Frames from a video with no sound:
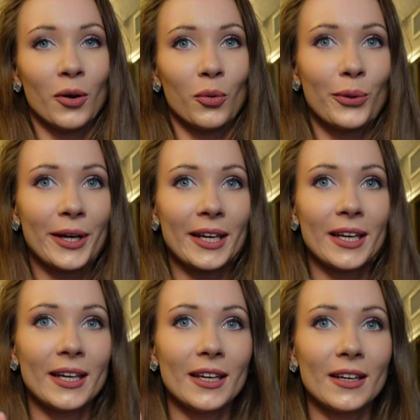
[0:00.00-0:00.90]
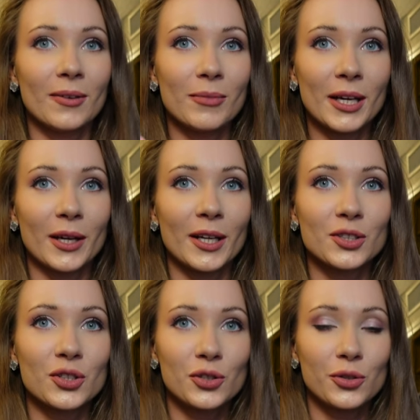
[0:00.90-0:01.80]
We
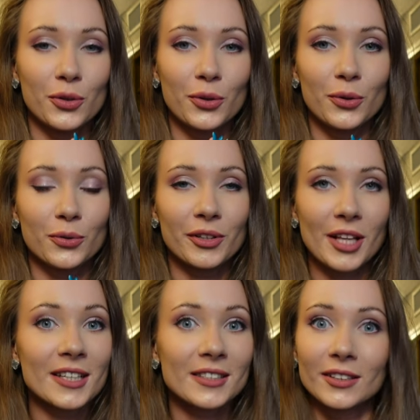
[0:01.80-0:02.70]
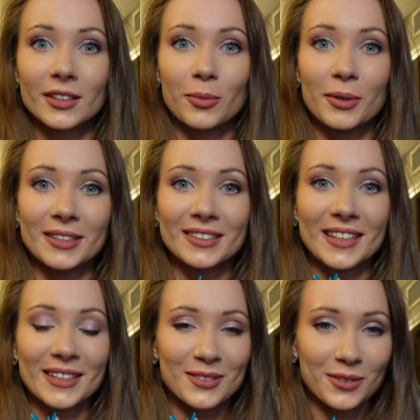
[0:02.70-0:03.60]
managed to relax a little bit
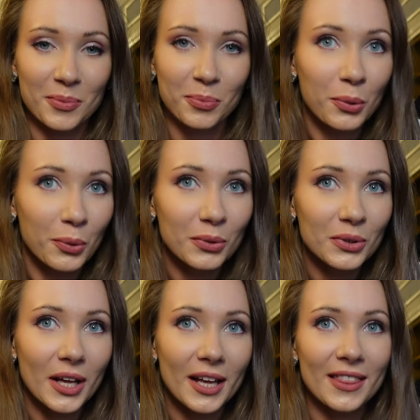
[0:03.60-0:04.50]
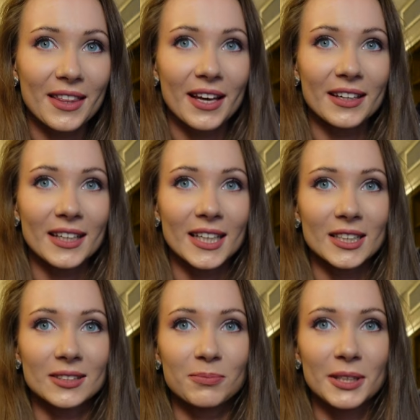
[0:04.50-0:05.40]
next to the pool and then
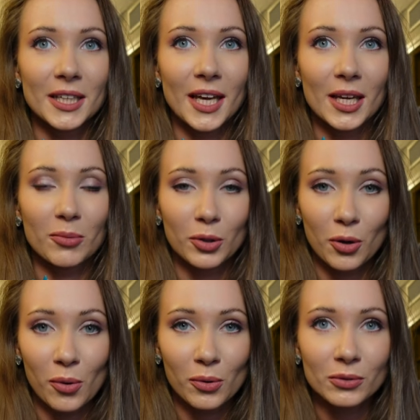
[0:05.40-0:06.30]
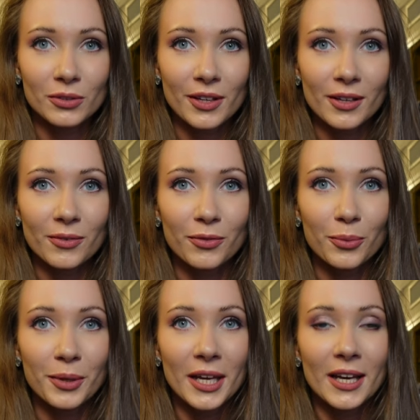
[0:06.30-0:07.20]
it became cold there for
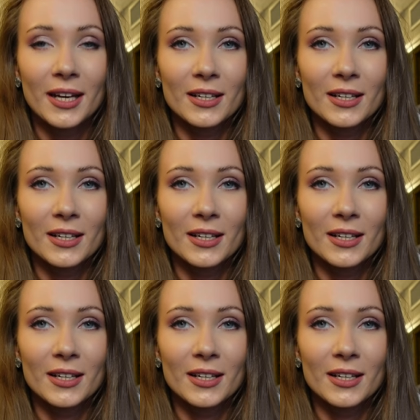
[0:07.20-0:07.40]
me.